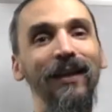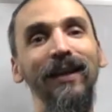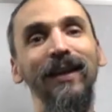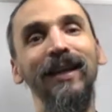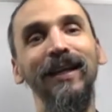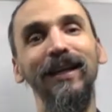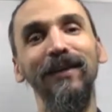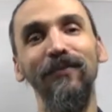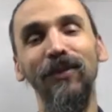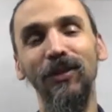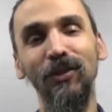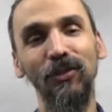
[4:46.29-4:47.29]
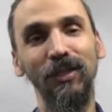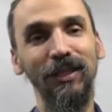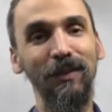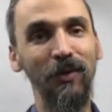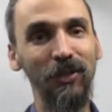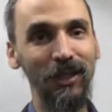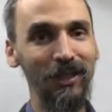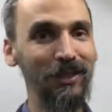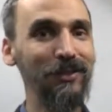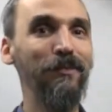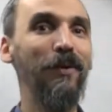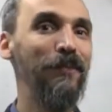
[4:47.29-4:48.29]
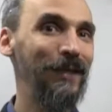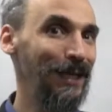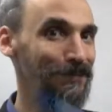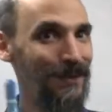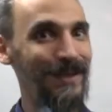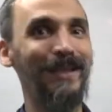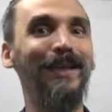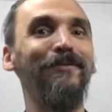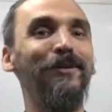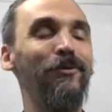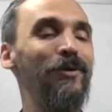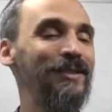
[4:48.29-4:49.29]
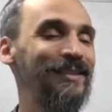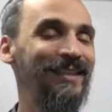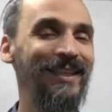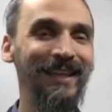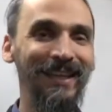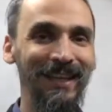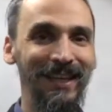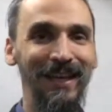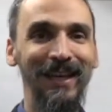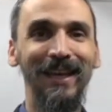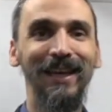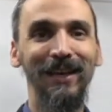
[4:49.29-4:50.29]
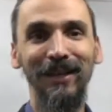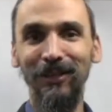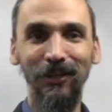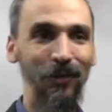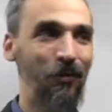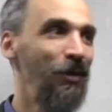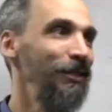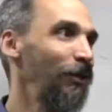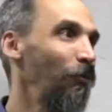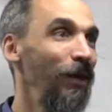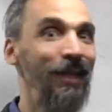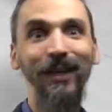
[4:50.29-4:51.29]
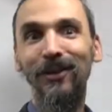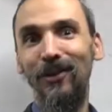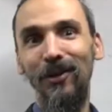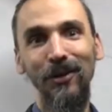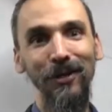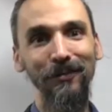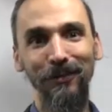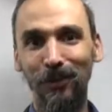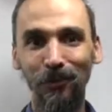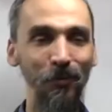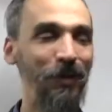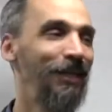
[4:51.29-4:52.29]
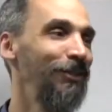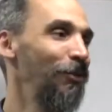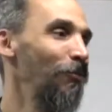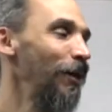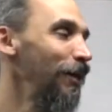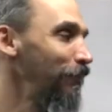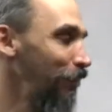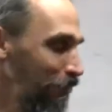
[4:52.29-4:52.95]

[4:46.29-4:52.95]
videos, testimonials popping up every once a week or every 2 weeks or whatever.